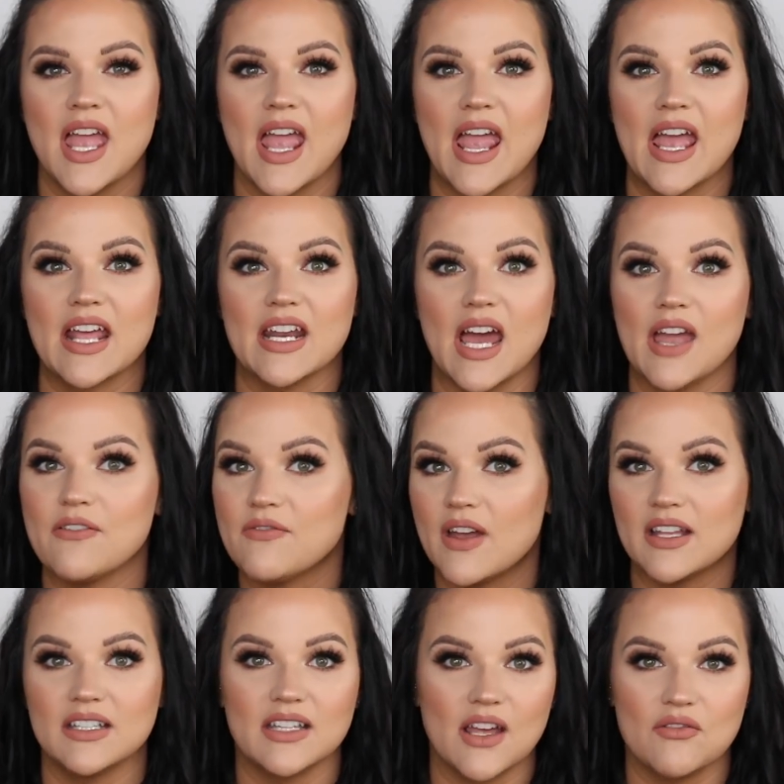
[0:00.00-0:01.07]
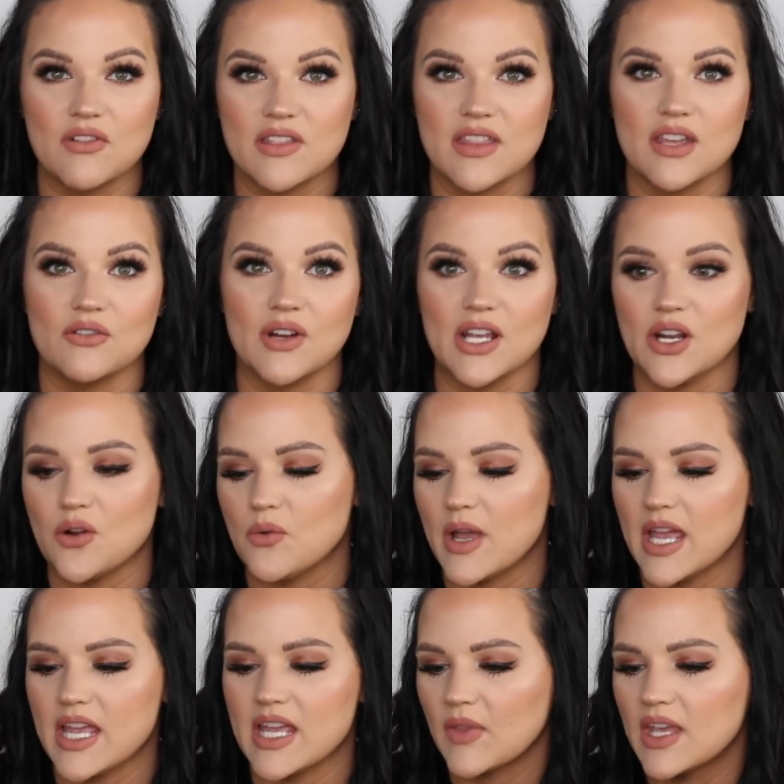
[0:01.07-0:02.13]
and I fell in love with it right
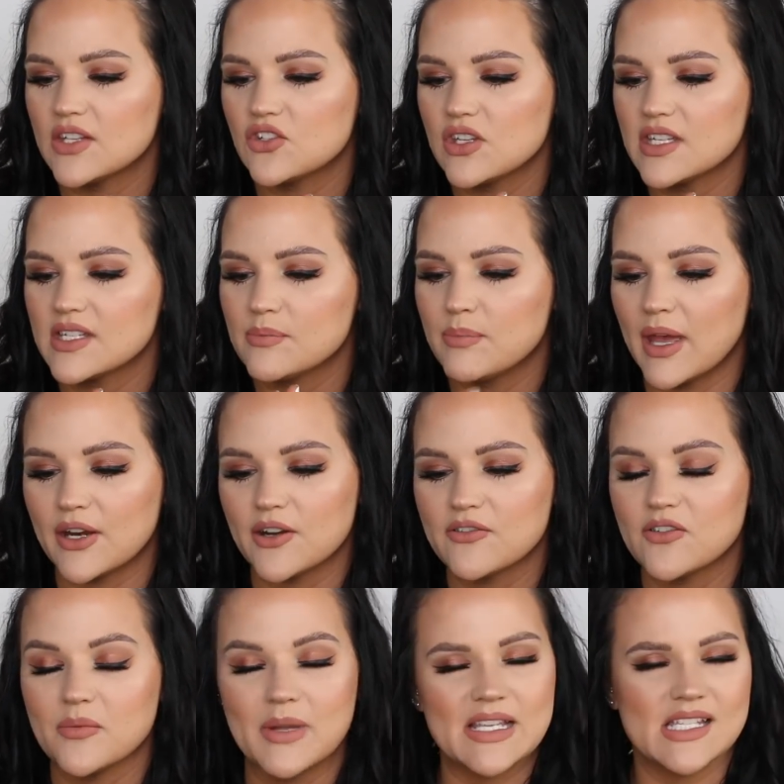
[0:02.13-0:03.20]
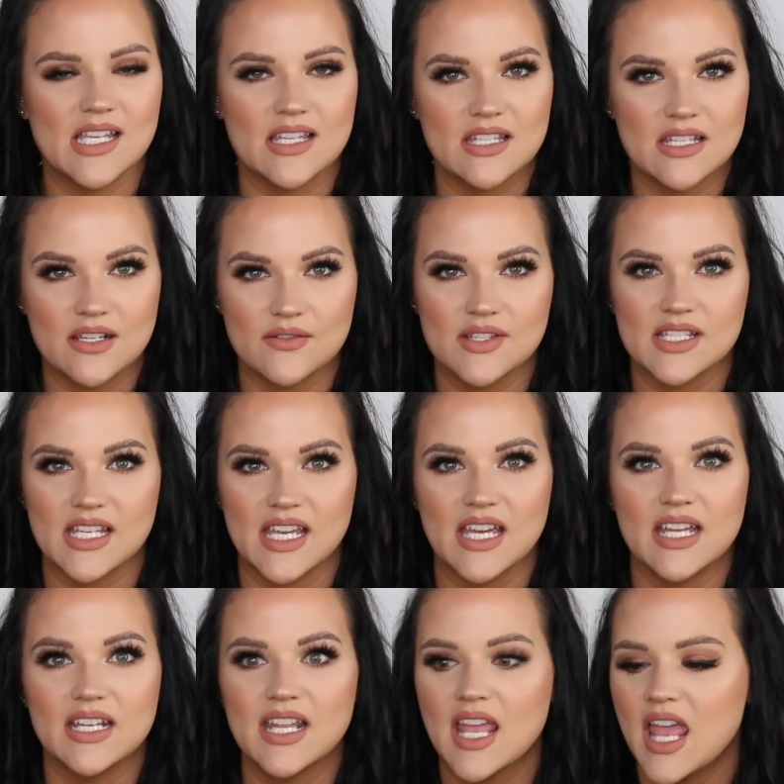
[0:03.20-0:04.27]
away. It's just better for my sensitive
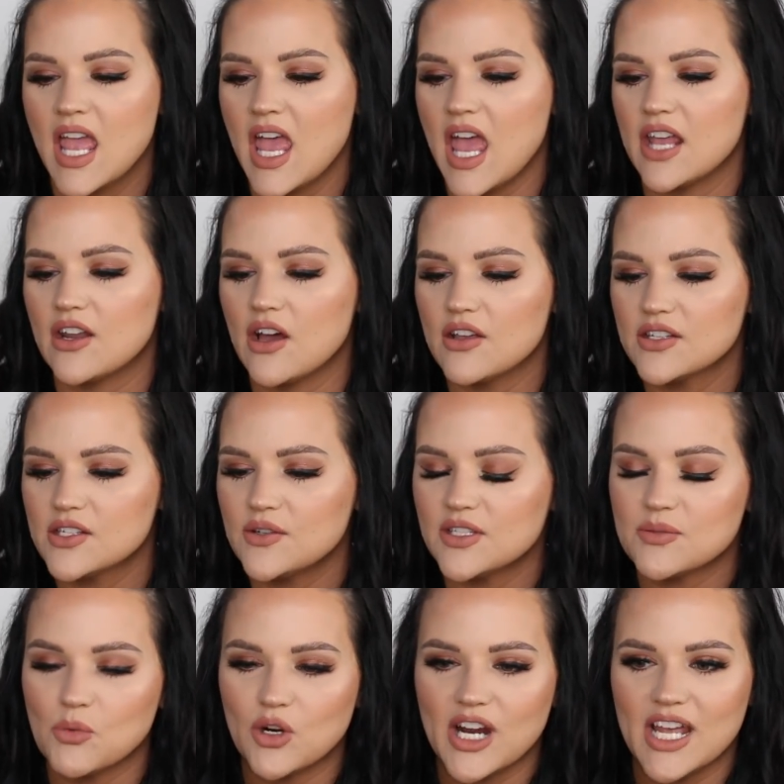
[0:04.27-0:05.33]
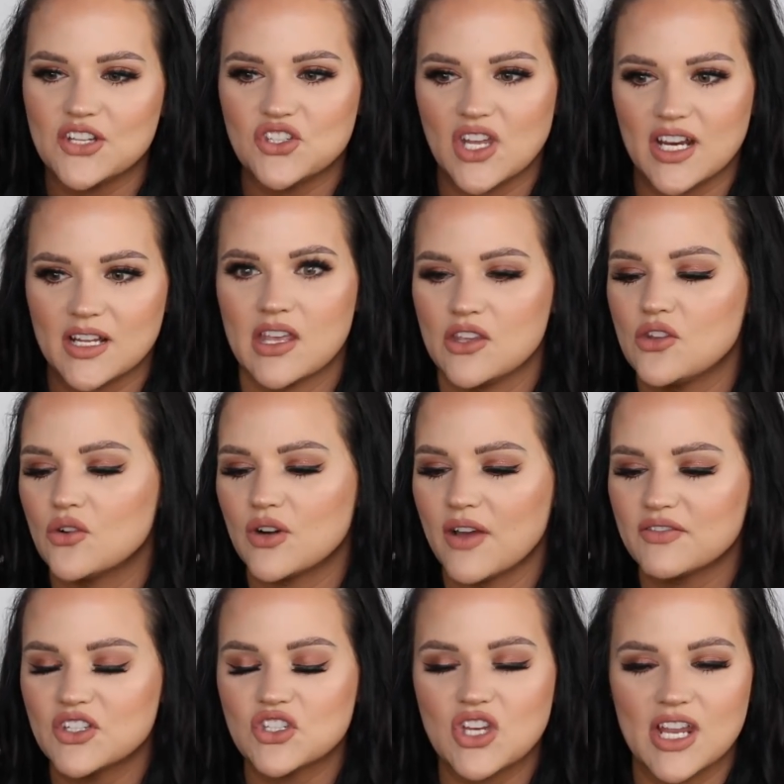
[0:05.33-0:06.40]
skin, and also it's more hygienic. You don't
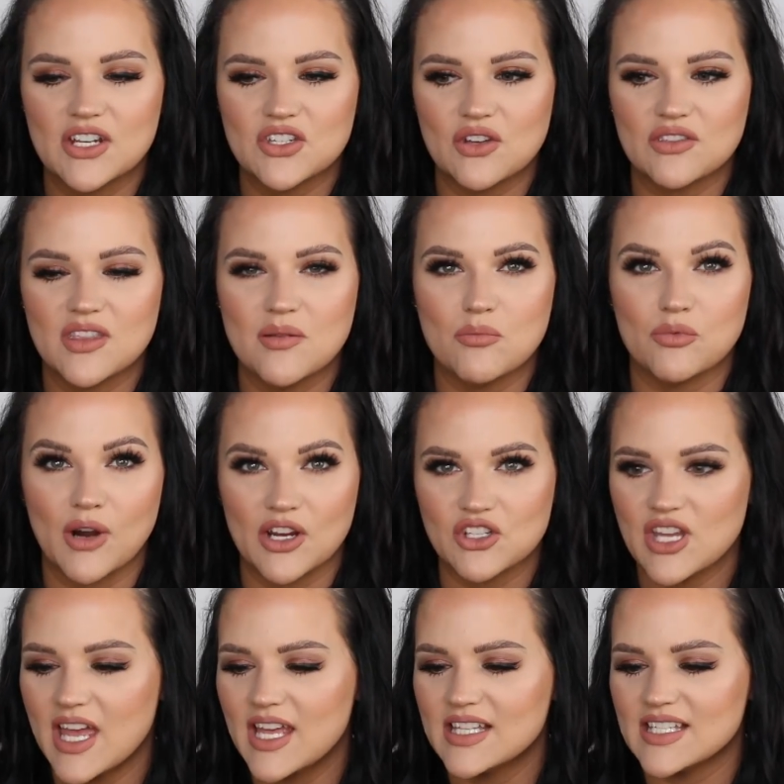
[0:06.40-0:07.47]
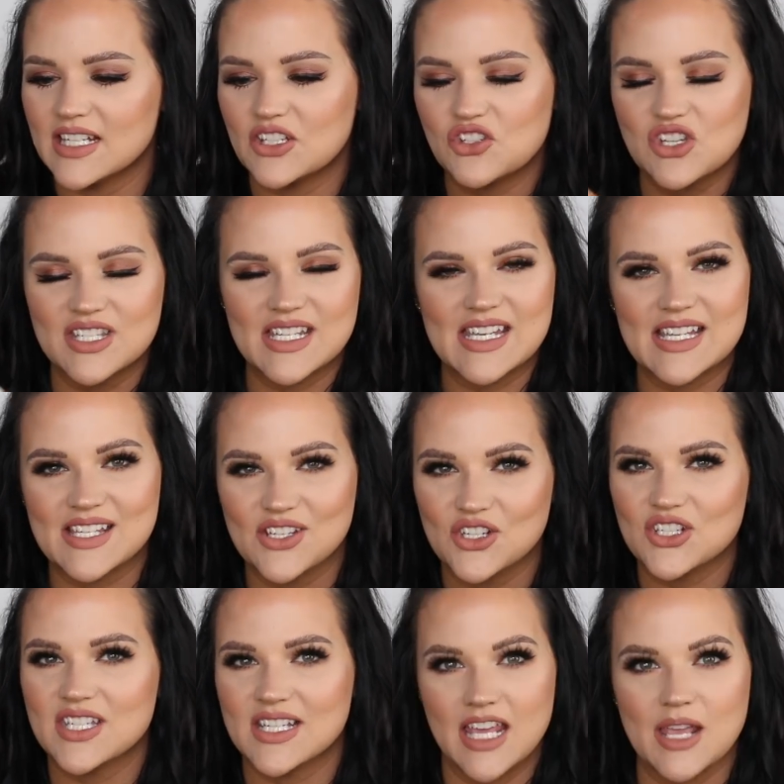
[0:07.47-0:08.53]
have to change out the brush heads, and it's just easier
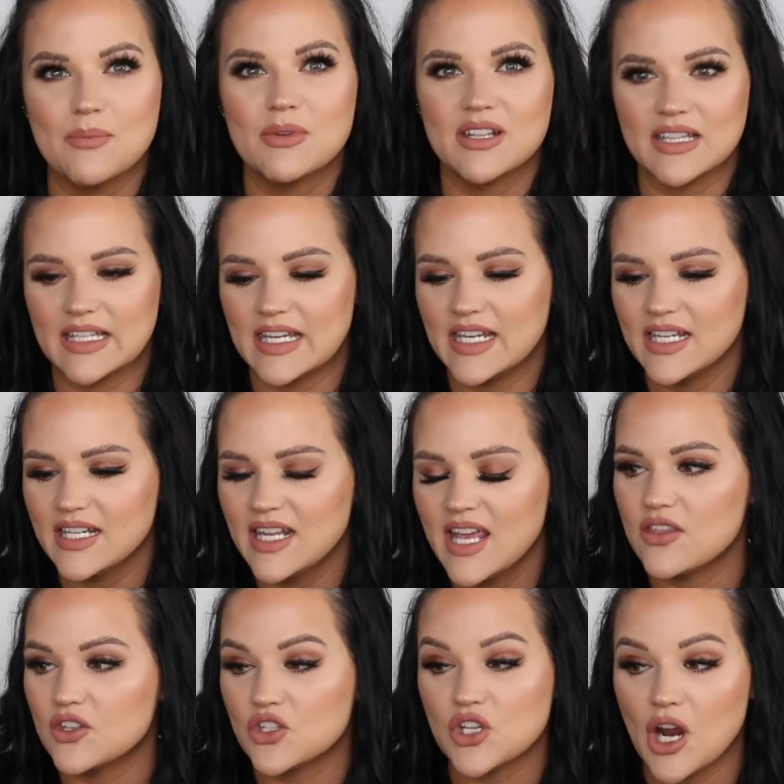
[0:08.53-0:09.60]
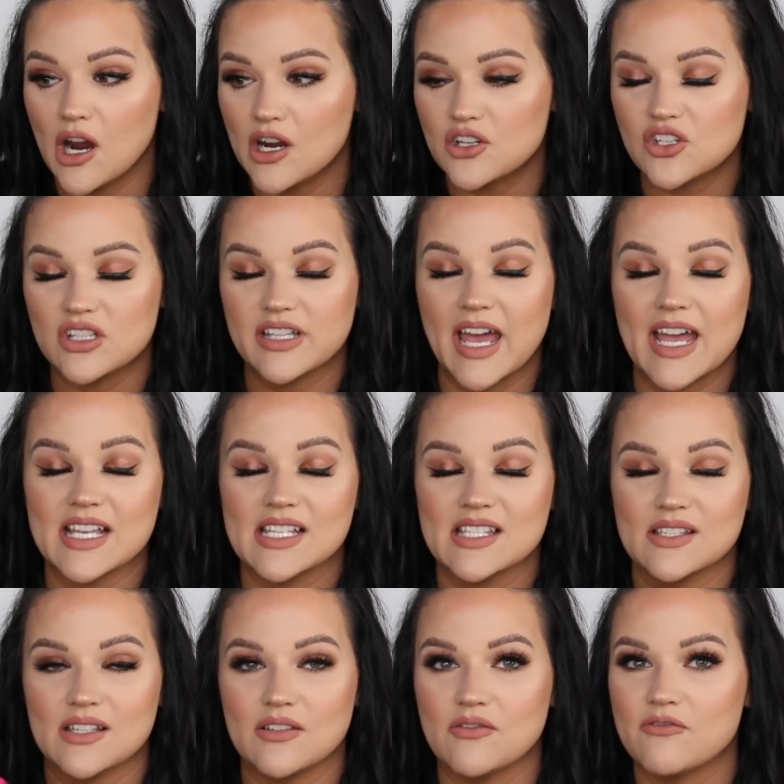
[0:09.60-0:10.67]
to keep clean. The charge
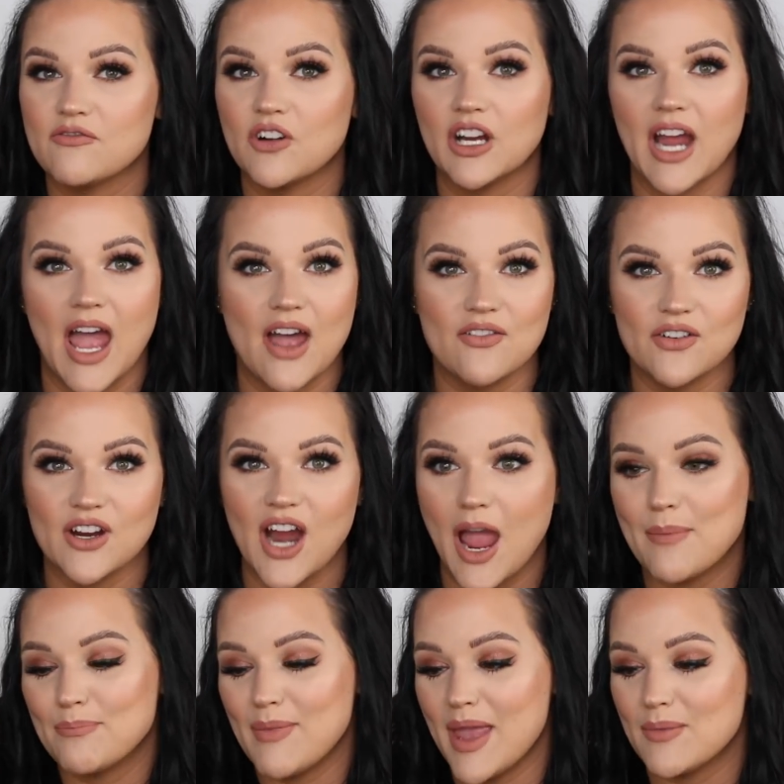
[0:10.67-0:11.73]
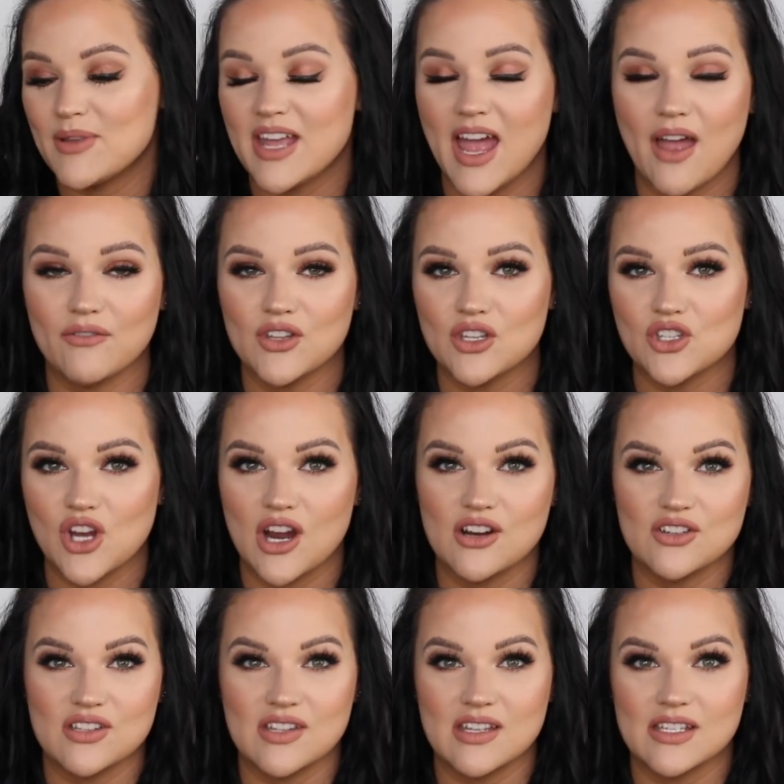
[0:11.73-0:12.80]
lasts forever. I maybe have to
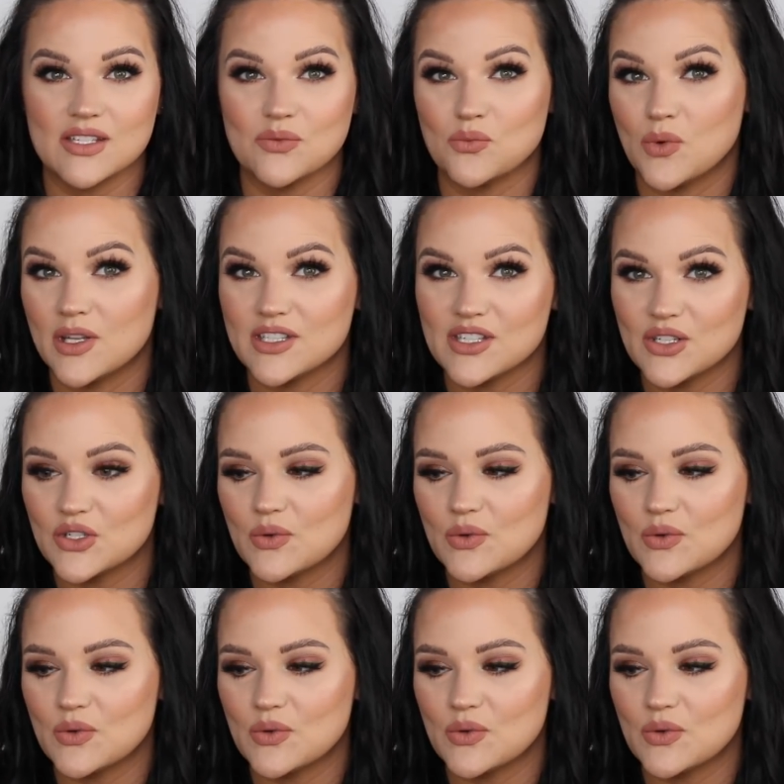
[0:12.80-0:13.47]
charge this once or